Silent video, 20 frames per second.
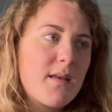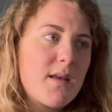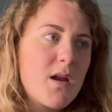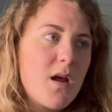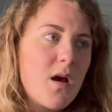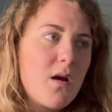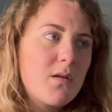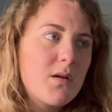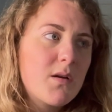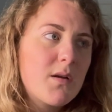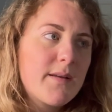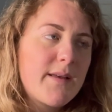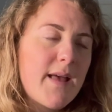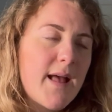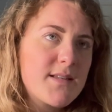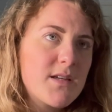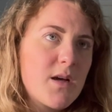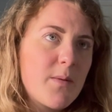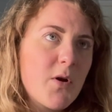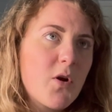you know,
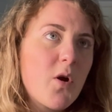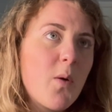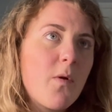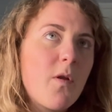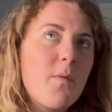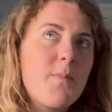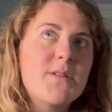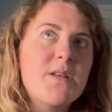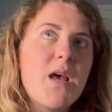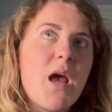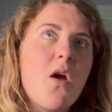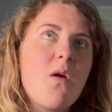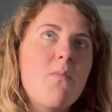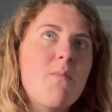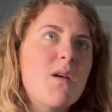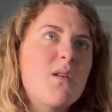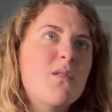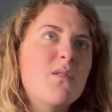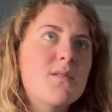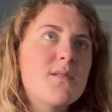get down a couple of potato
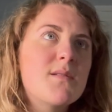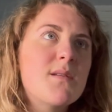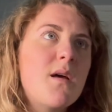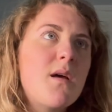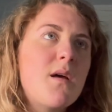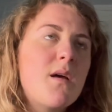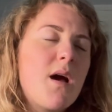meals,